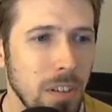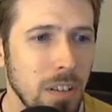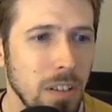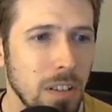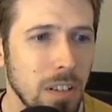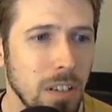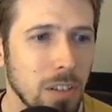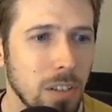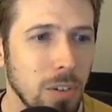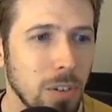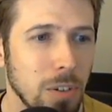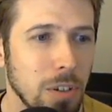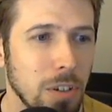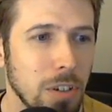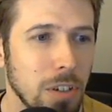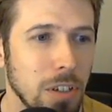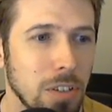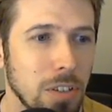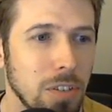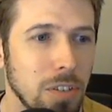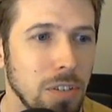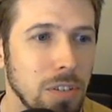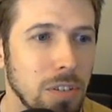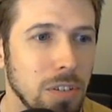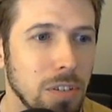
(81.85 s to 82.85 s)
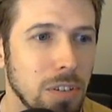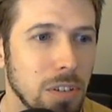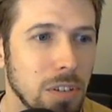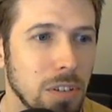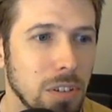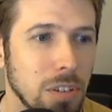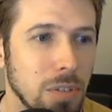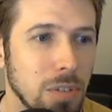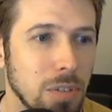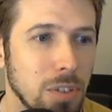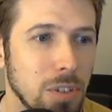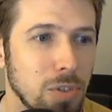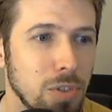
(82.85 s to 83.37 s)
And then looking at the
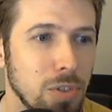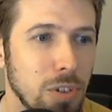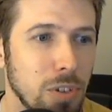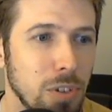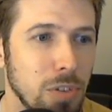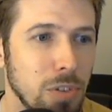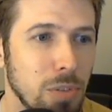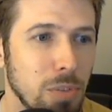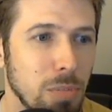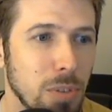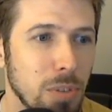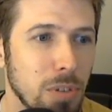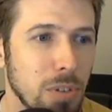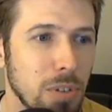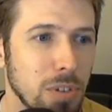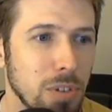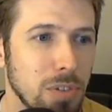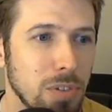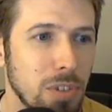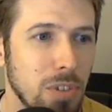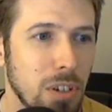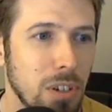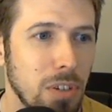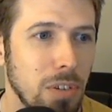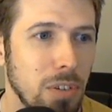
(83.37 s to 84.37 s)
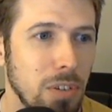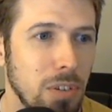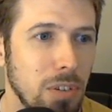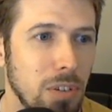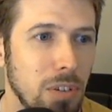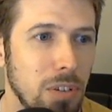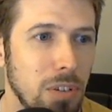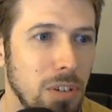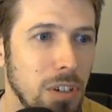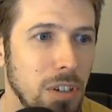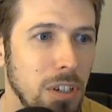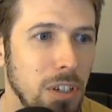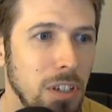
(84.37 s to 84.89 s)
legendaries and mythics down
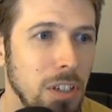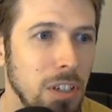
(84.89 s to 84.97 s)
here,